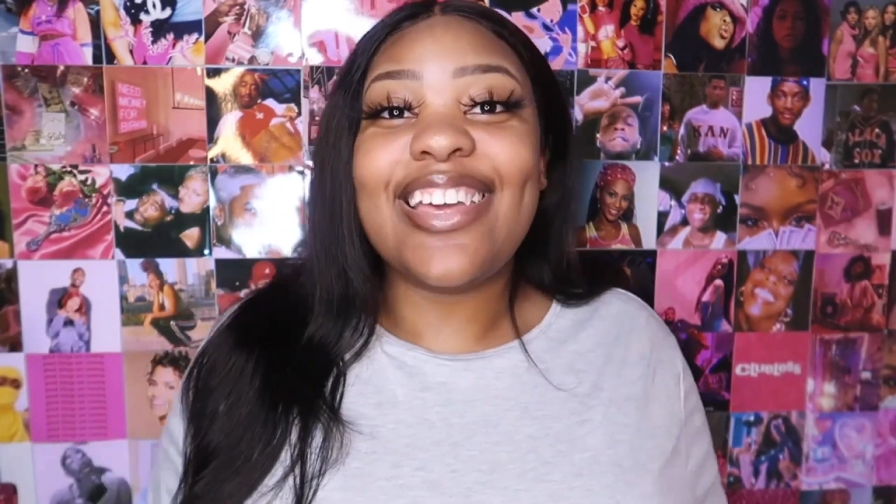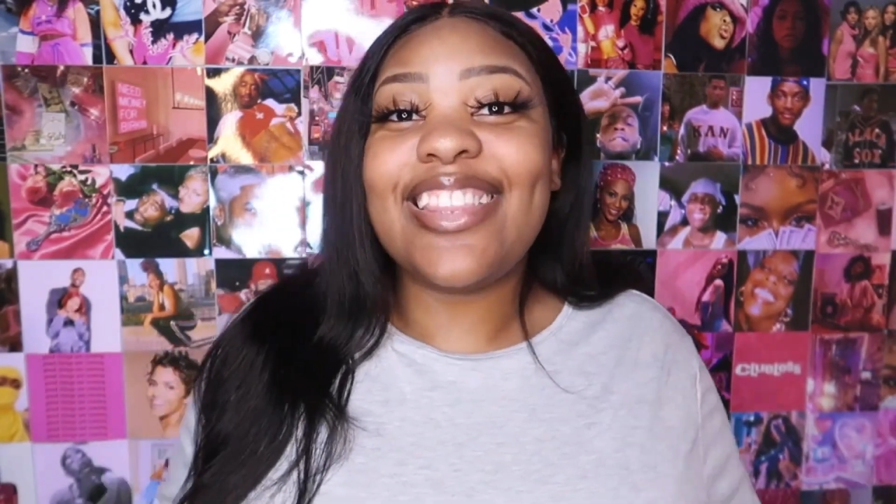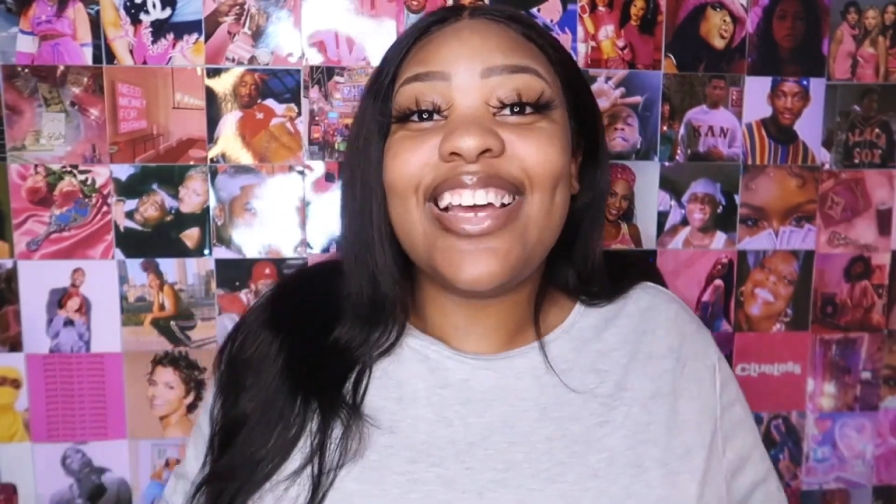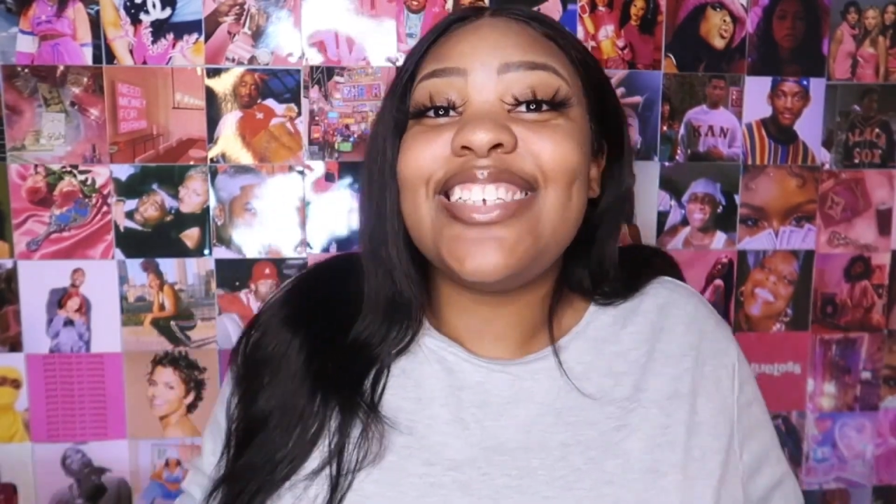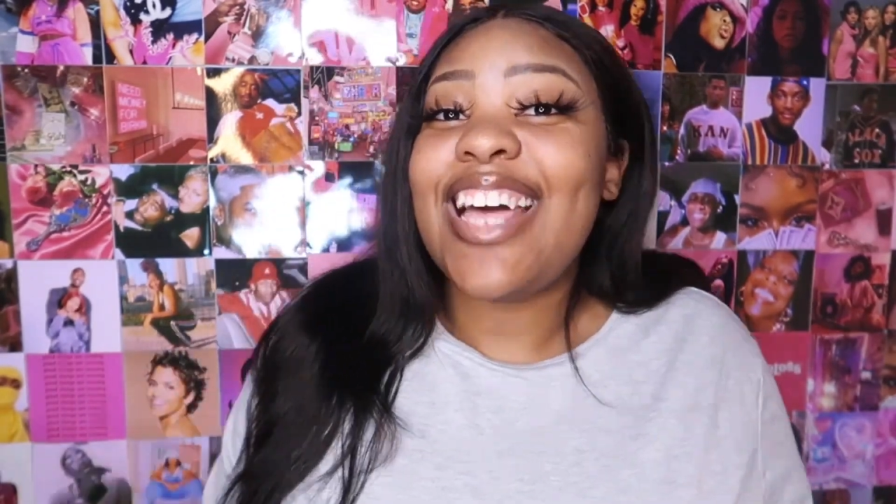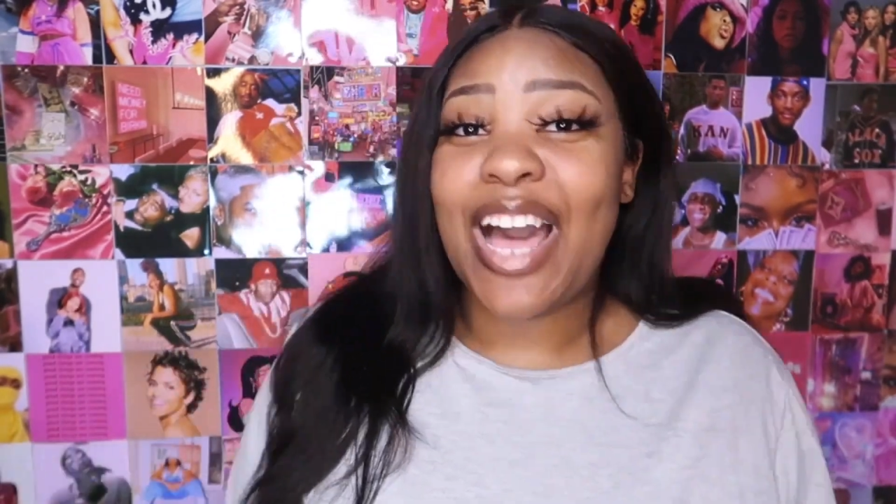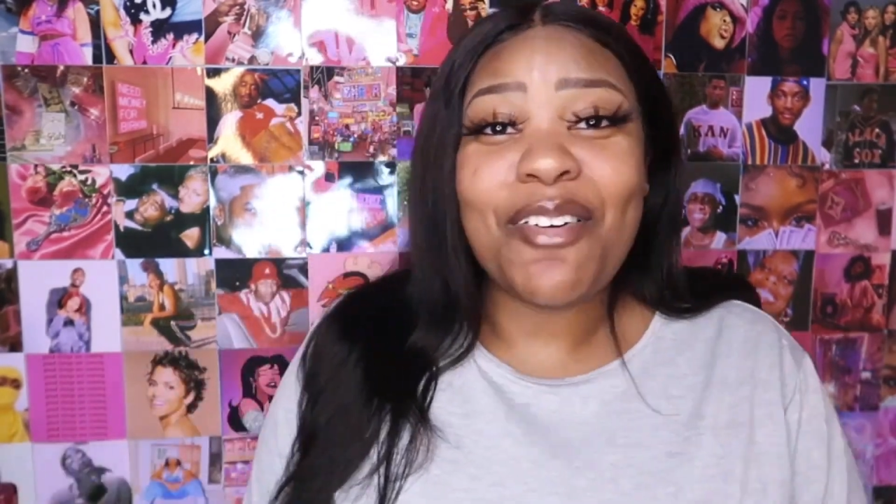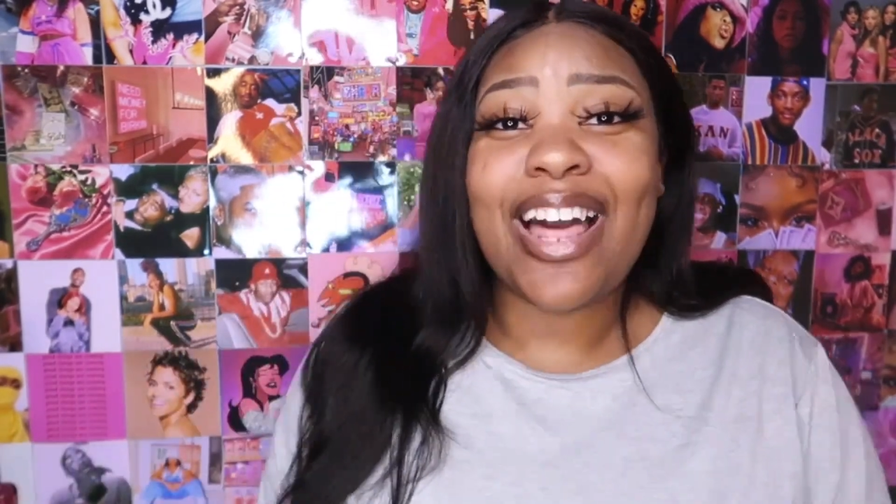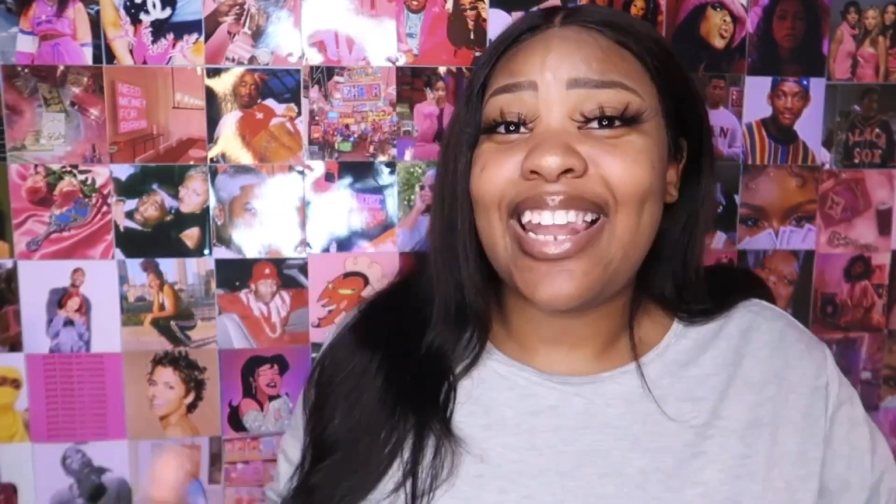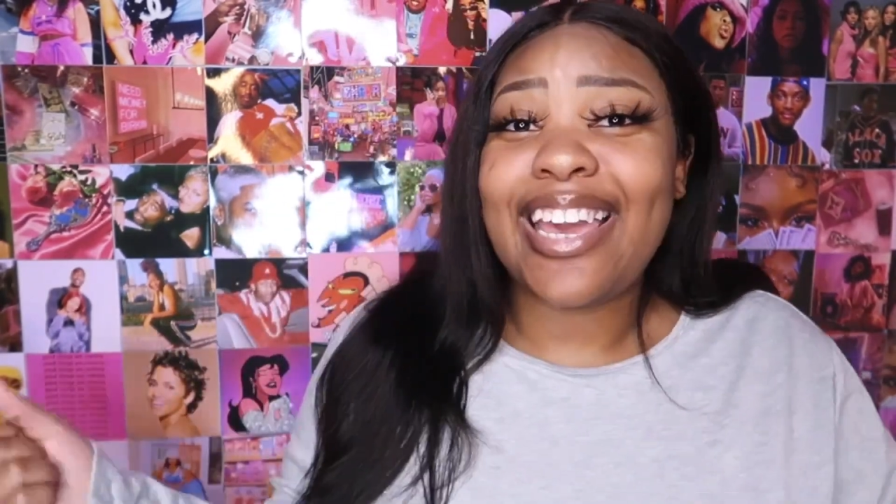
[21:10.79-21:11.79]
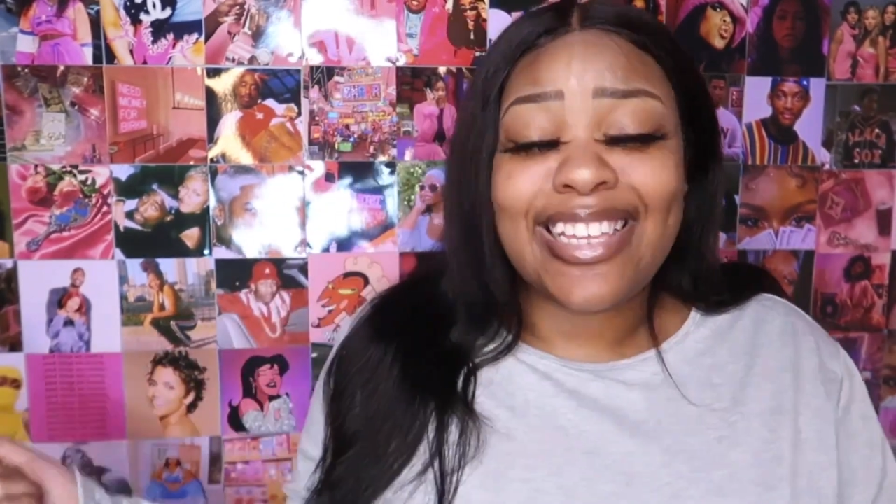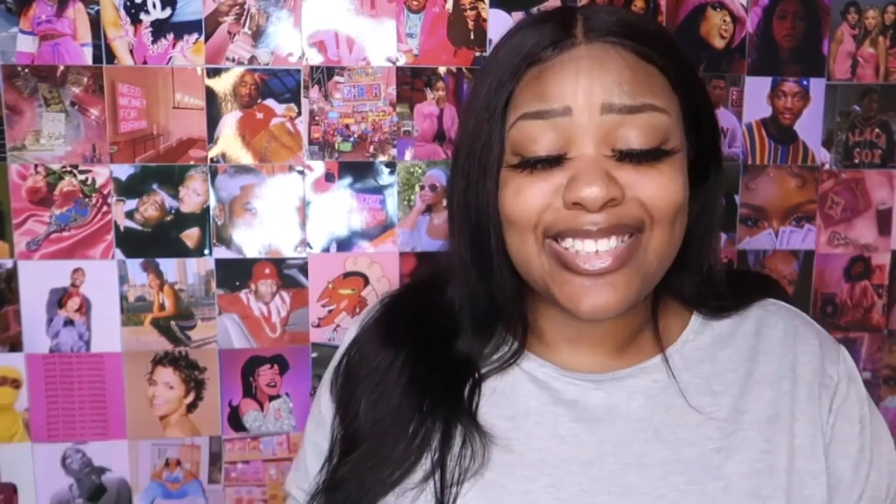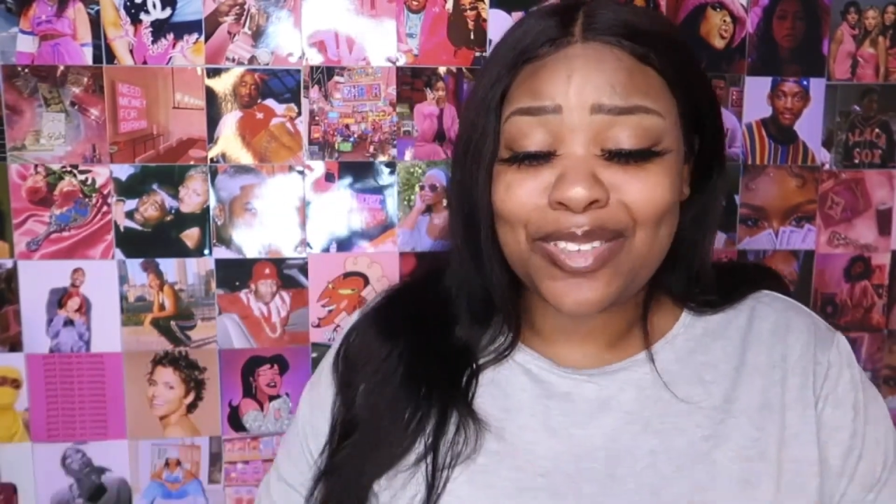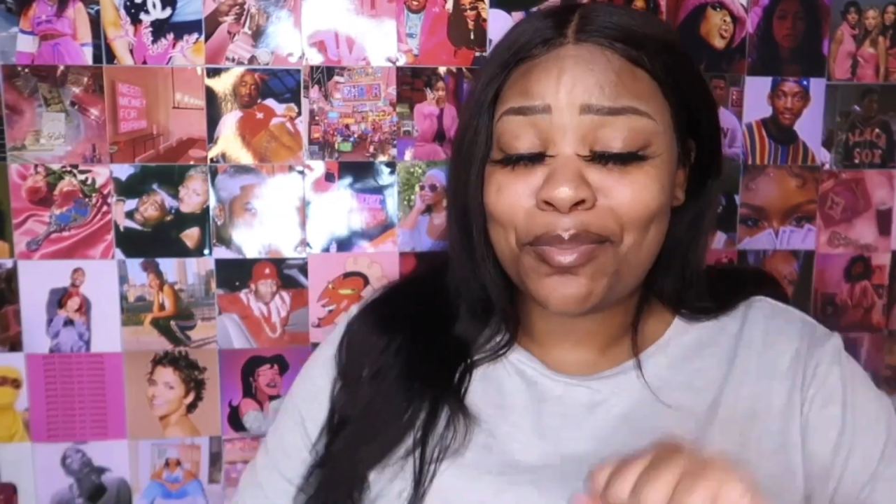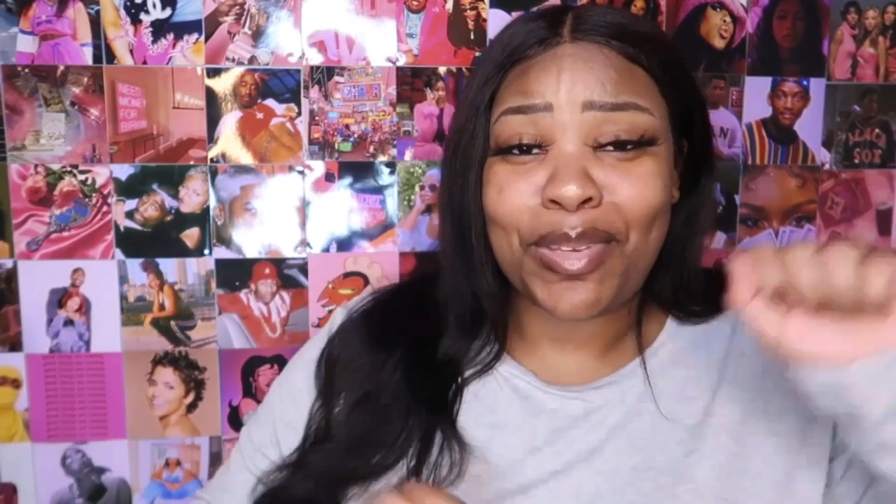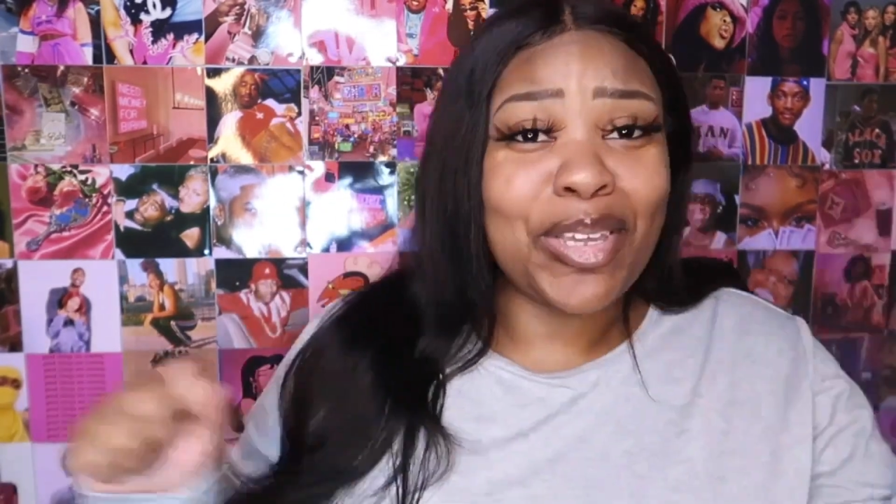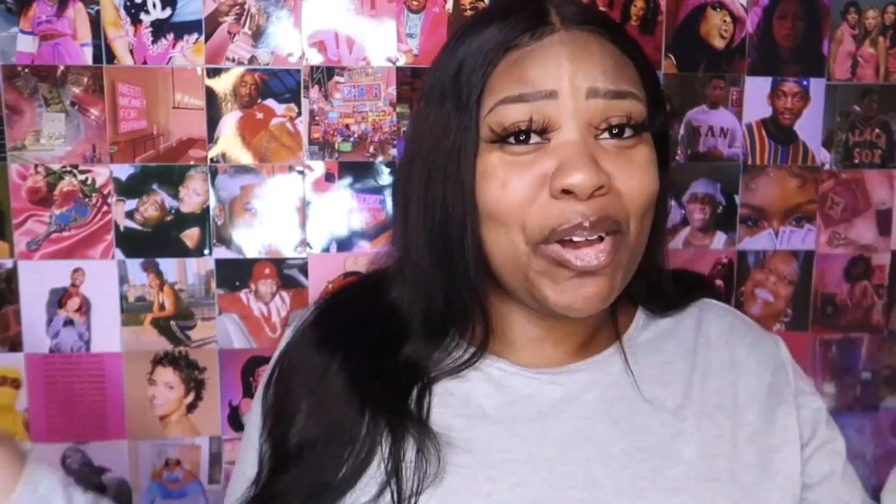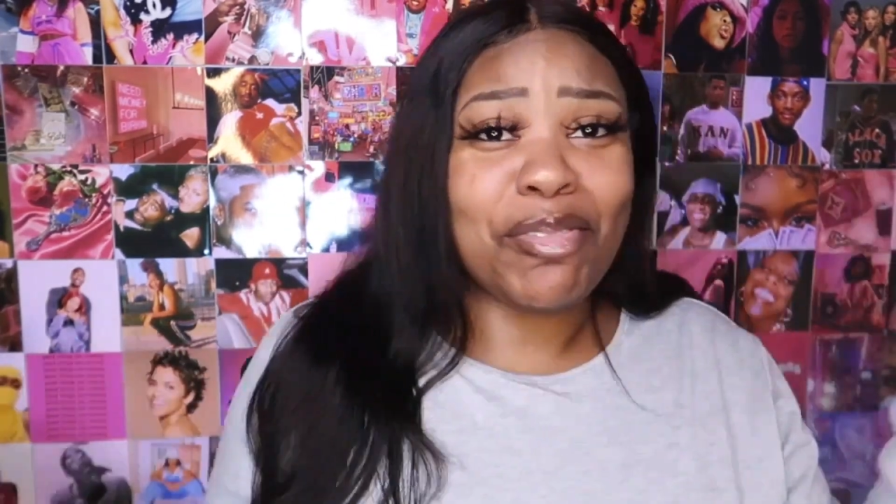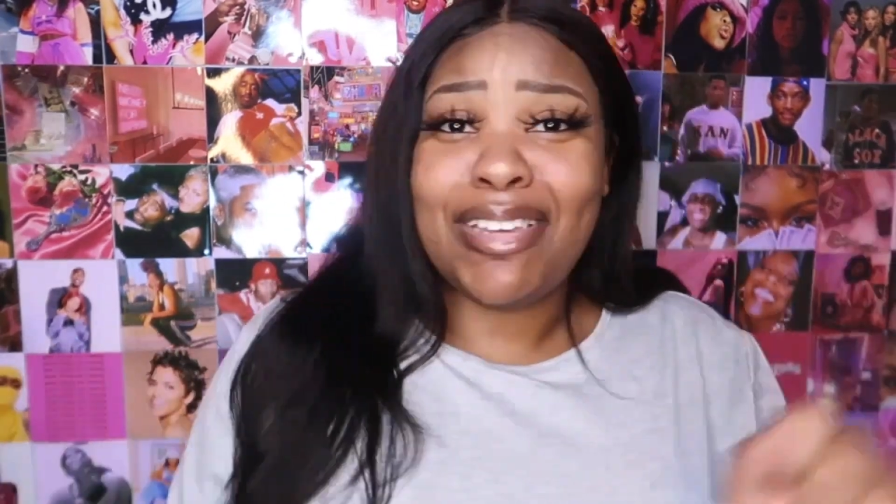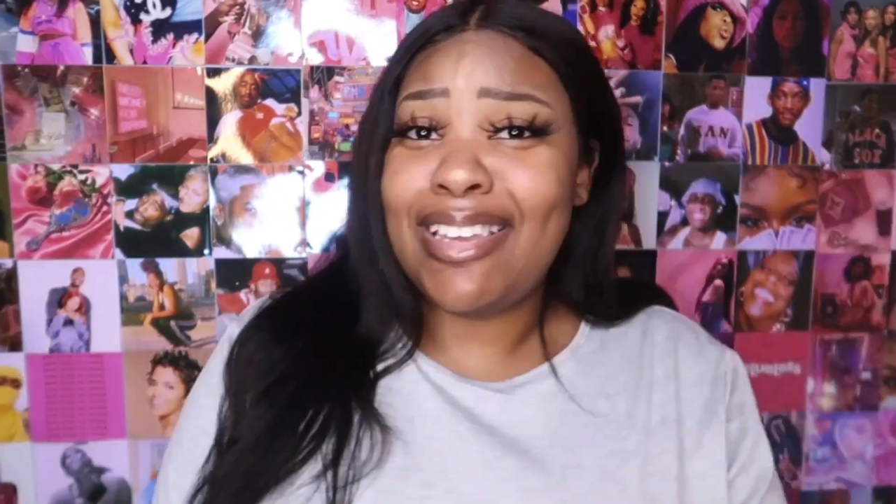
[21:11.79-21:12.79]
And that's how I like it to be
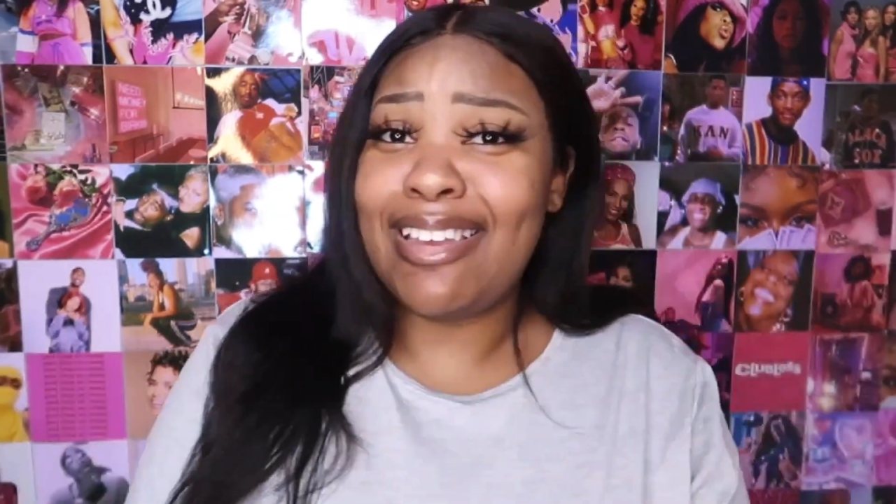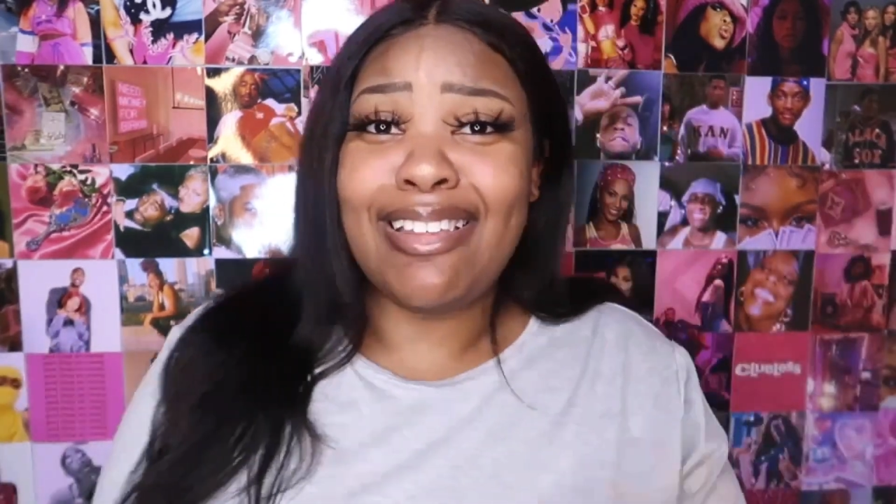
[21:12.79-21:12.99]
over here.